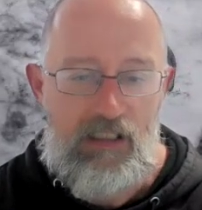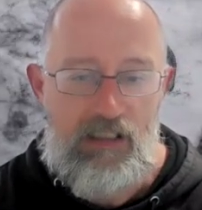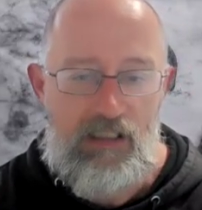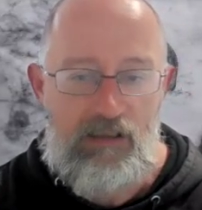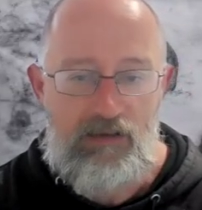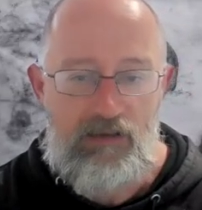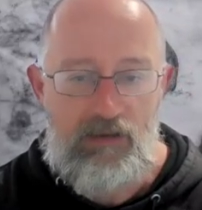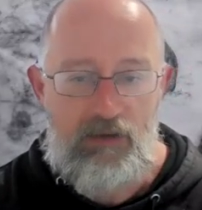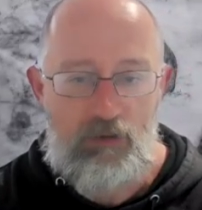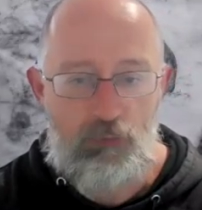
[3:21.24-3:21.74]

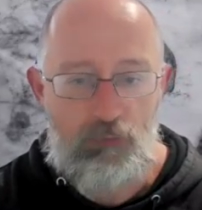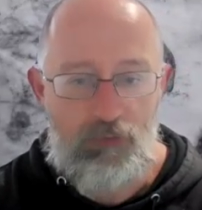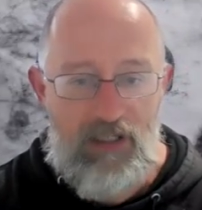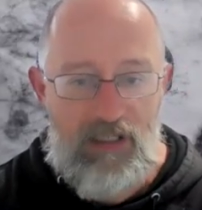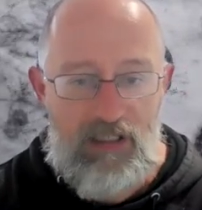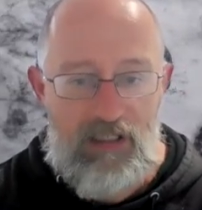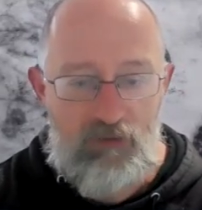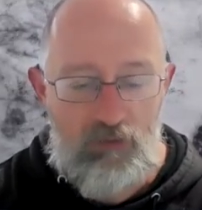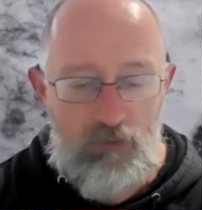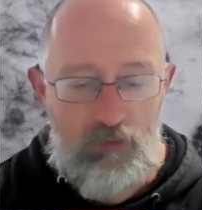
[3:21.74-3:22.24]
and did a
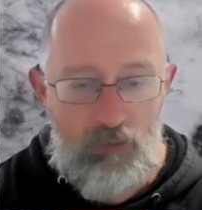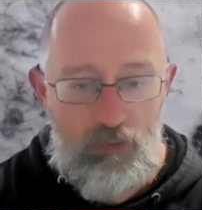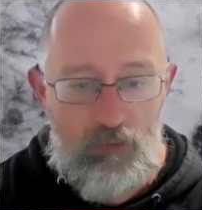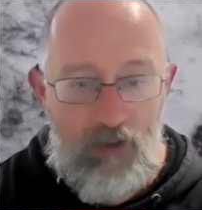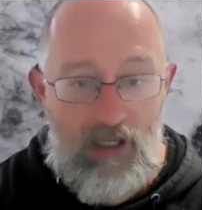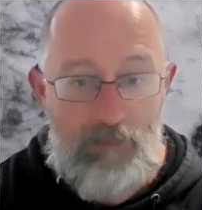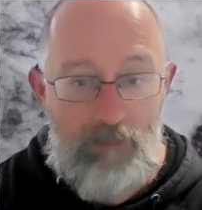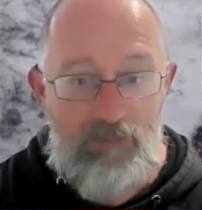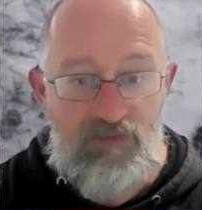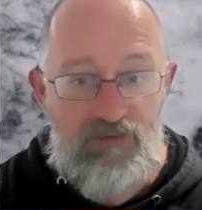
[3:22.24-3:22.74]
grade 2
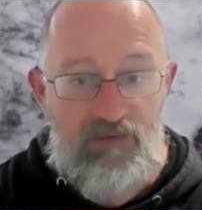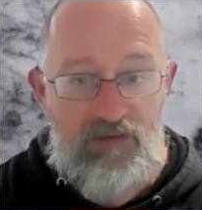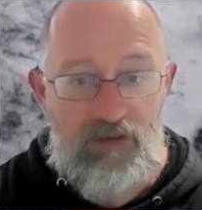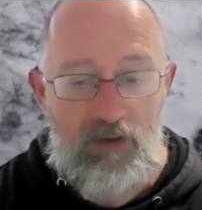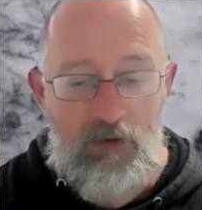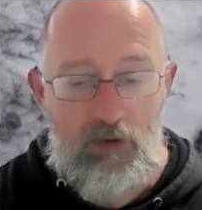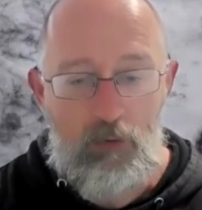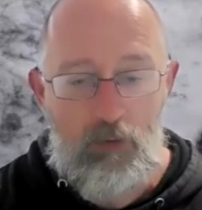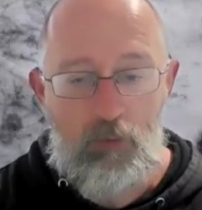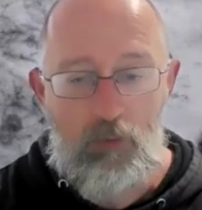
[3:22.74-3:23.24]

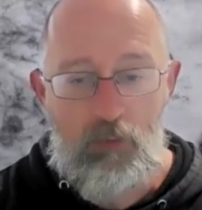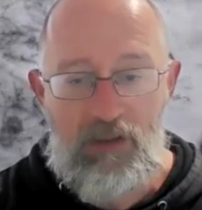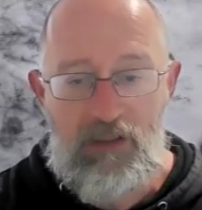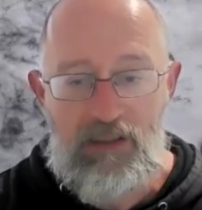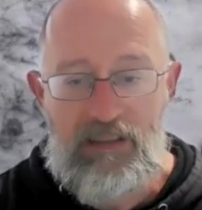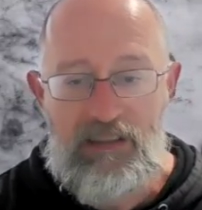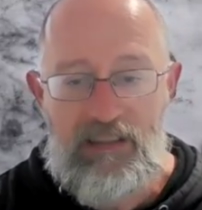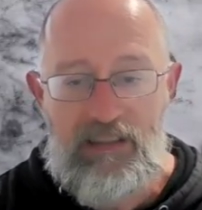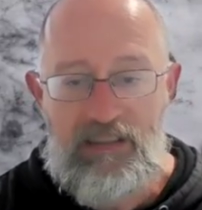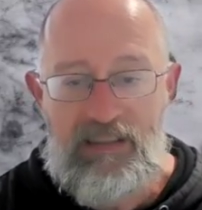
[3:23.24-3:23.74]
MCL
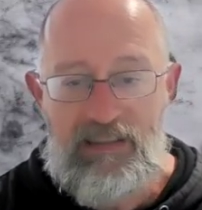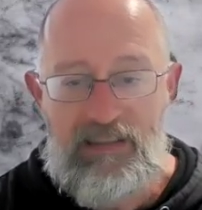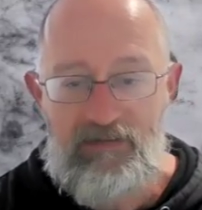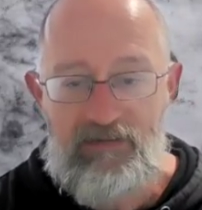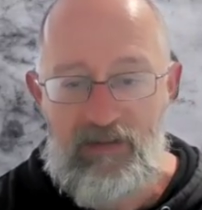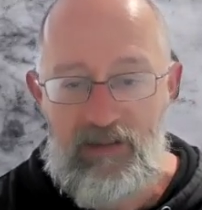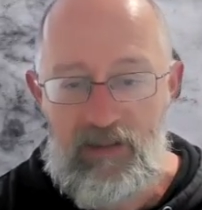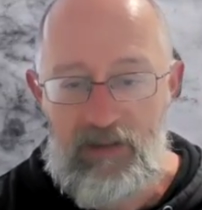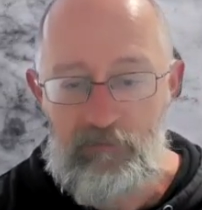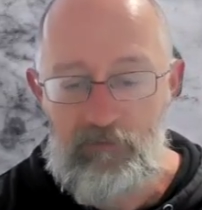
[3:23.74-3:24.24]

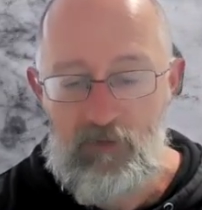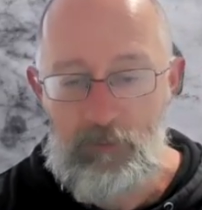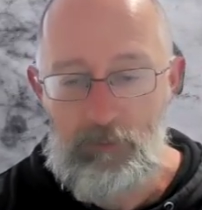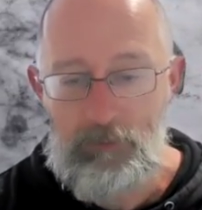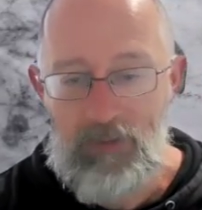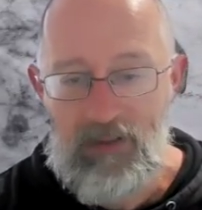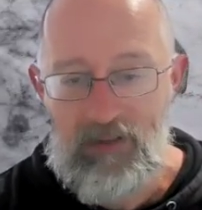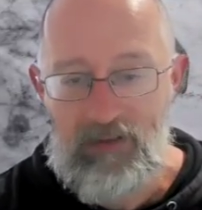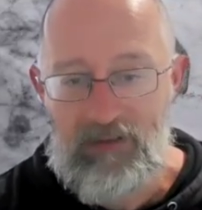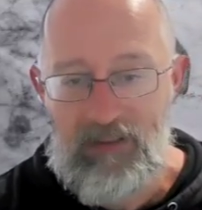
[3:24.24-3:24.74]
tear with a
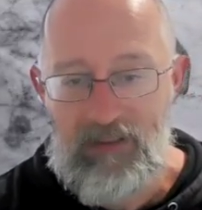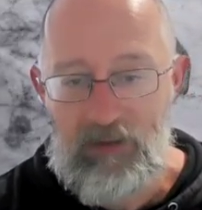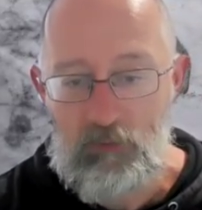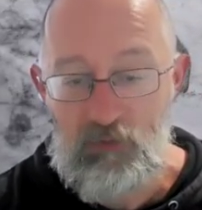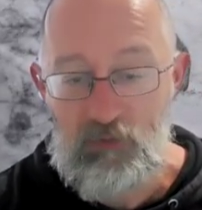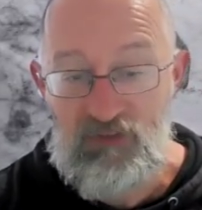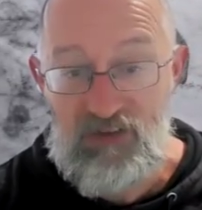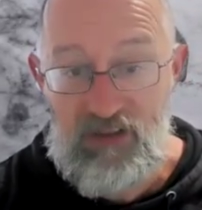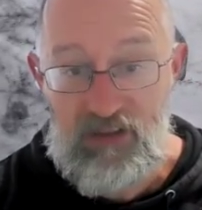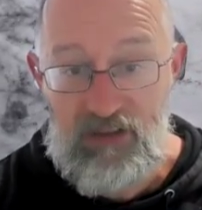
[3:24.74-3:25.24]
bucket handle
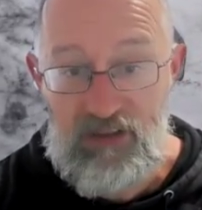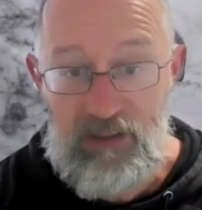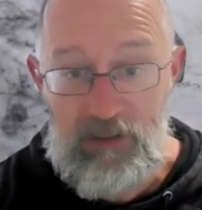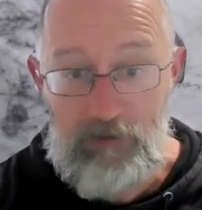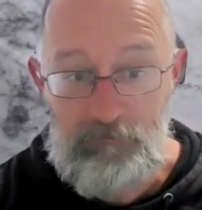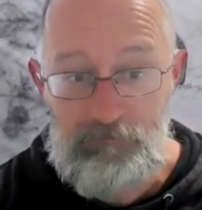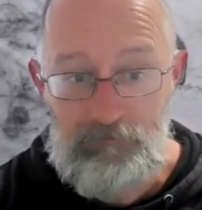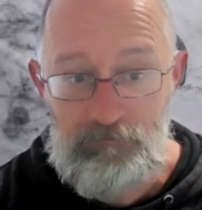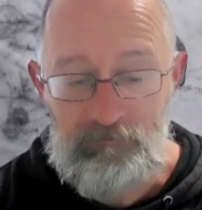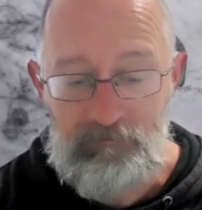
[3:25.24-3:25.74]

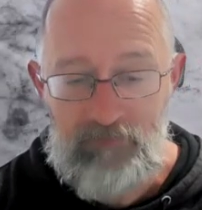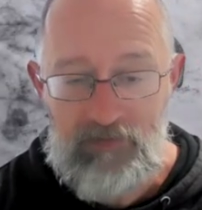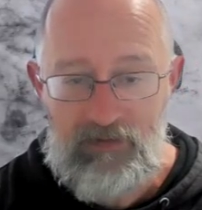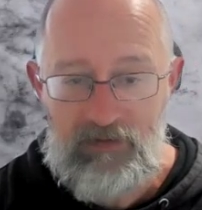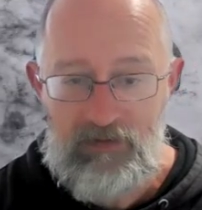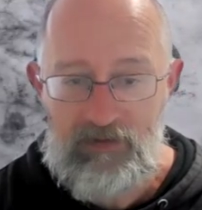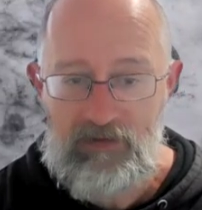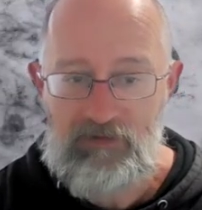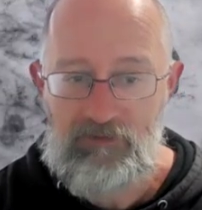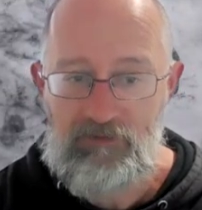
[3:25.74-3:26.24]
tear.
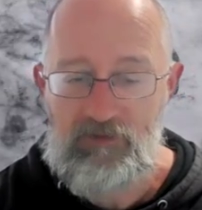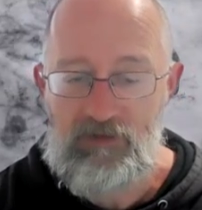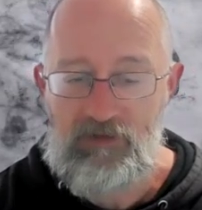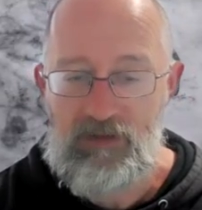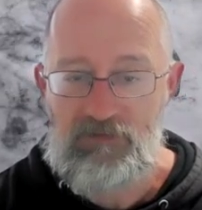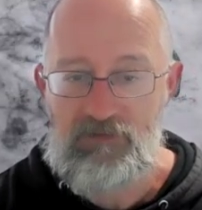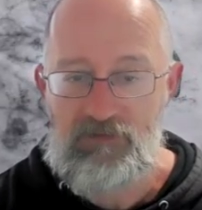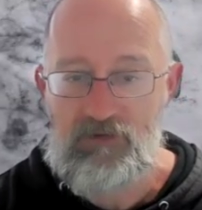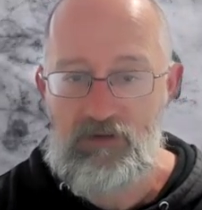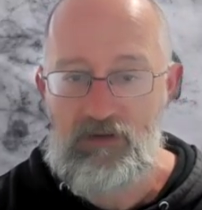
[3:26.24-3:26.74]
So
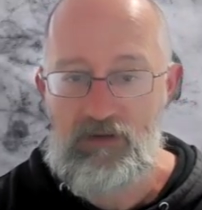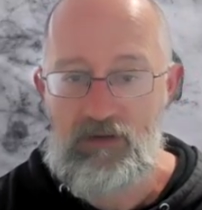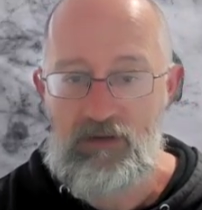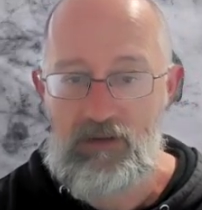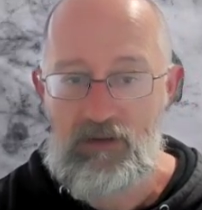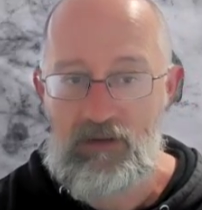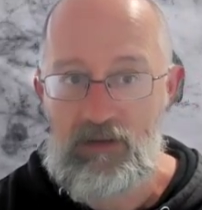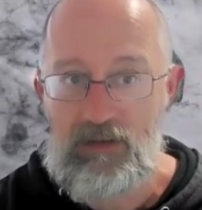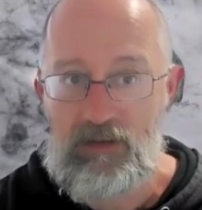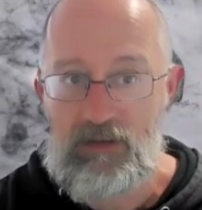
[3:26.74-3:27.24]
that's the
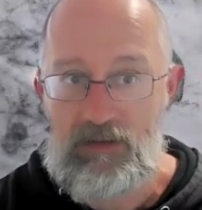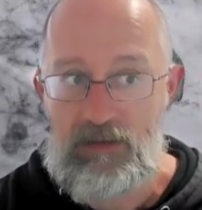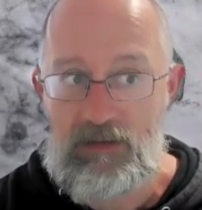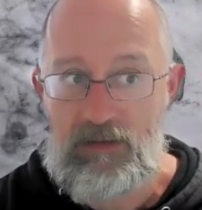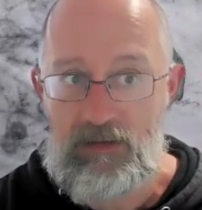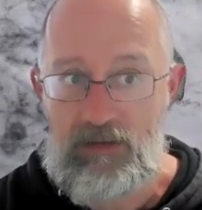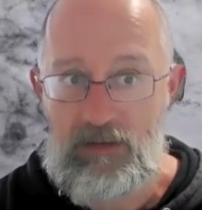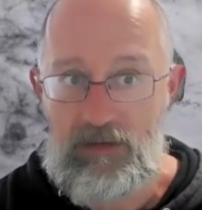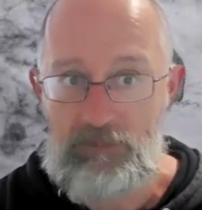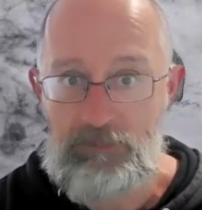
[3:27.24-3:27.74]

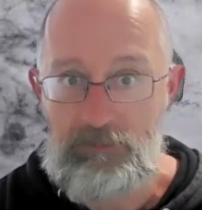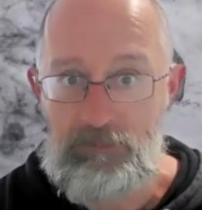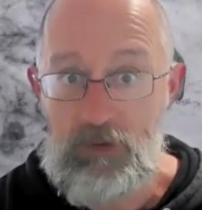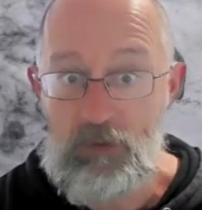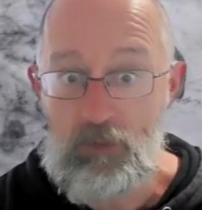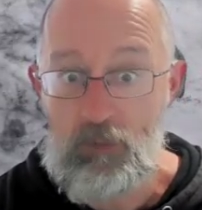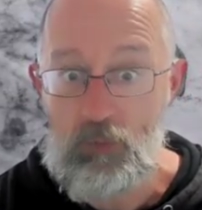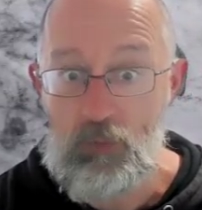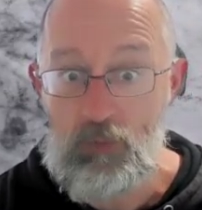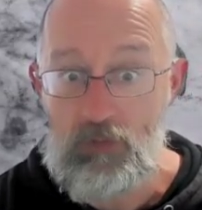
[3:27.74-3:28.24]

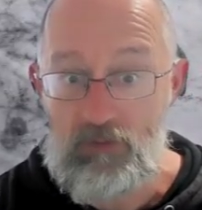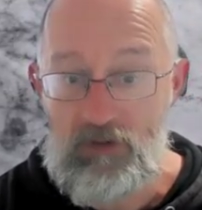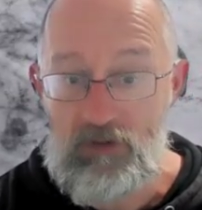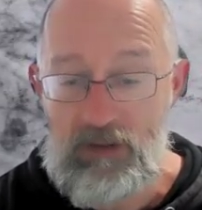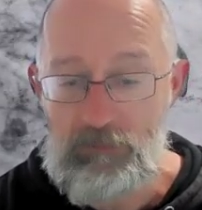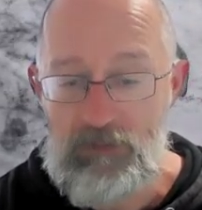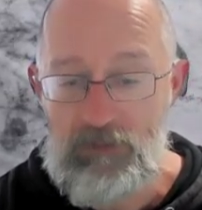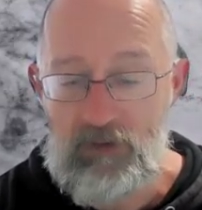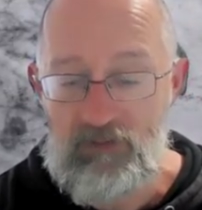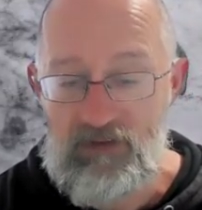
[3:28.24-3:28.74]
middle
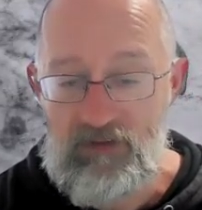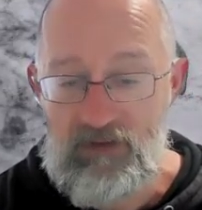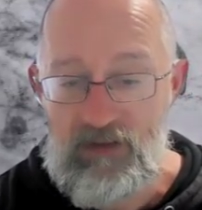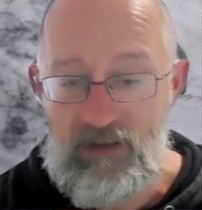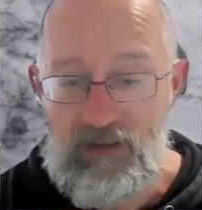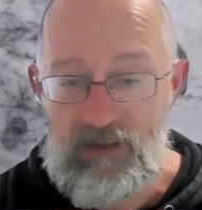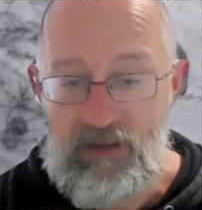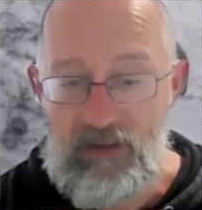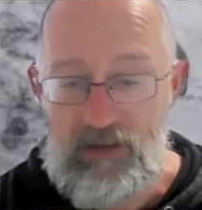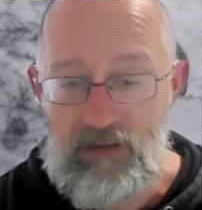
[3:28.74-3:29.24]
ligament on the
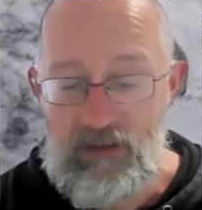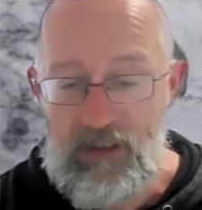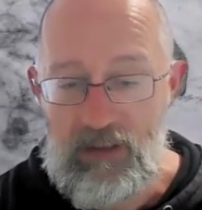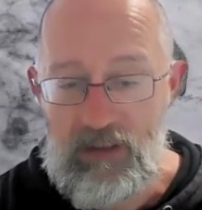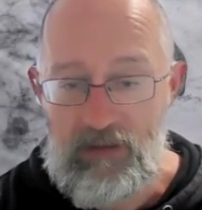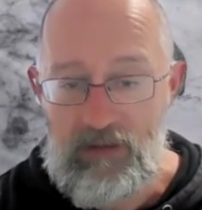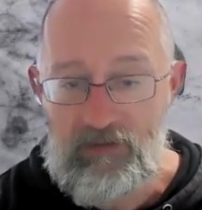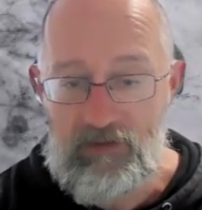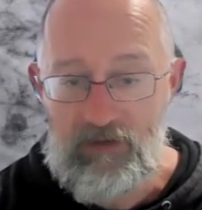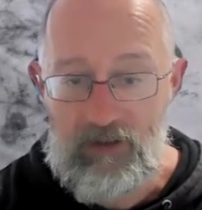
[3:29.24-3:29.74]
knee
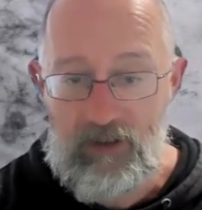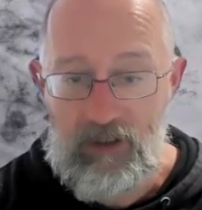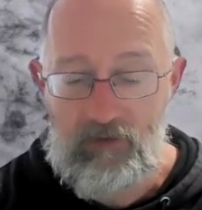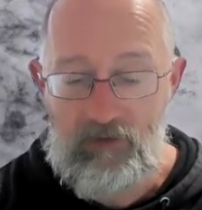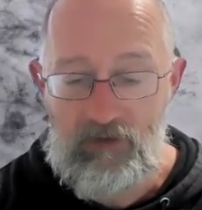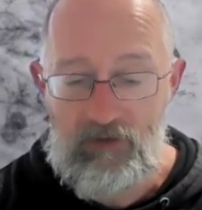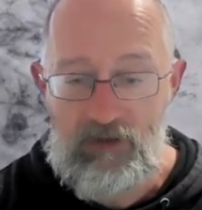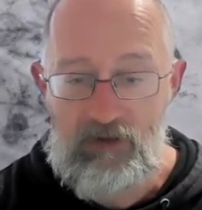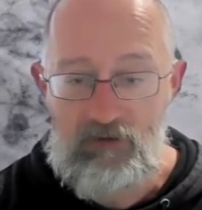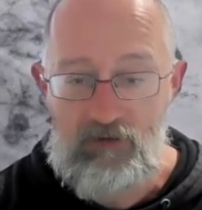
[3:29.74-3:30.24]
and the
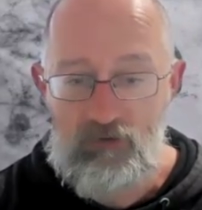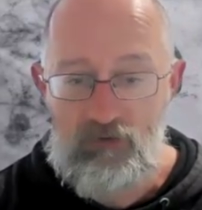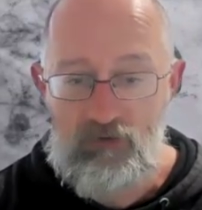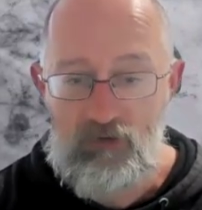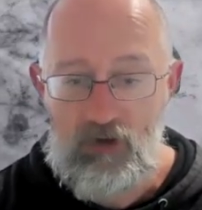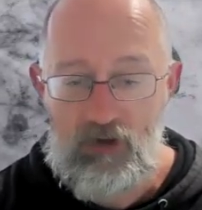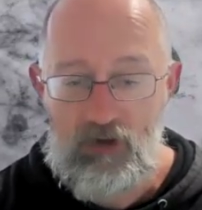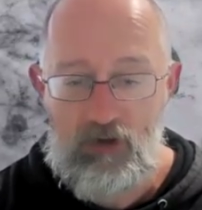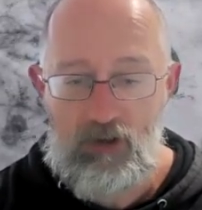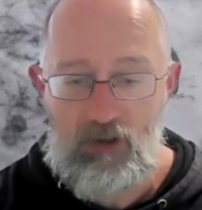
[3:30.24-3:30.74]
cartilage.